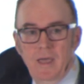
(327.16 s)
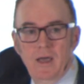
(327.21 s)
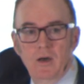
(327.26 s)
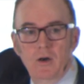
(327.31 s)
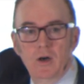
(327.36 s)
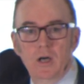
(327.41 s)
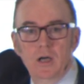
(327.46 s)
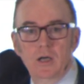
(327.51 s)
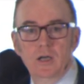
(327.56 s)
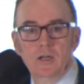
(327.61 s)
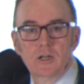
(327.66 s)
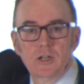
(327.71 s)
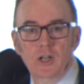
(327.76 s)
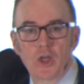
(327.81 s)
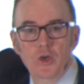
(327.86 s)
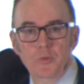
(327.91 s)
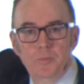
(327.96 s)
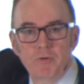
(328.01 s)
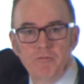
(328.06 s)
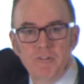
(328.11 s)
about
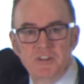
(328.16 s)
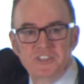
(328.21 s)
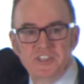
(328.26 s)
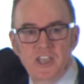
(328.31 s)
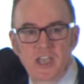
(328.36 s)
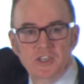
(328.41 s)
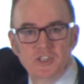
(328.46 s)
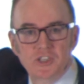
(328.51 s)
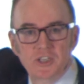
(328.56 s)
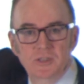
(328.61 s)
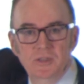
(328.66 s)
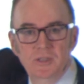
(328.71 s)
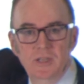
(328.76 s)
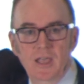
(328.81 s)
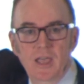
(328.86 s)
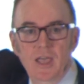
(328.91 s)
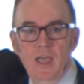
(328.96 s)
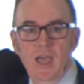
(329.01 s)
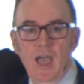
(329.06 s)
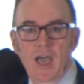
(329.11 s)
global recession,
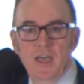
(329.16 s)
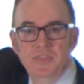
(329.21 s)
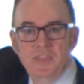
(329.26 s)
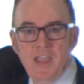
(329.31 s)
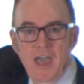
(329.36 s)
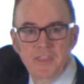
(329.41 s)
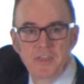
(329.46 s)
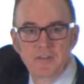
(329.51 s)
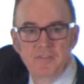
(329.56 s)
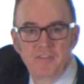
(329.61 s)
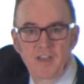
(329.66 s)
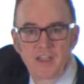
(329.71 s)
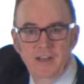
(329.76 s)
another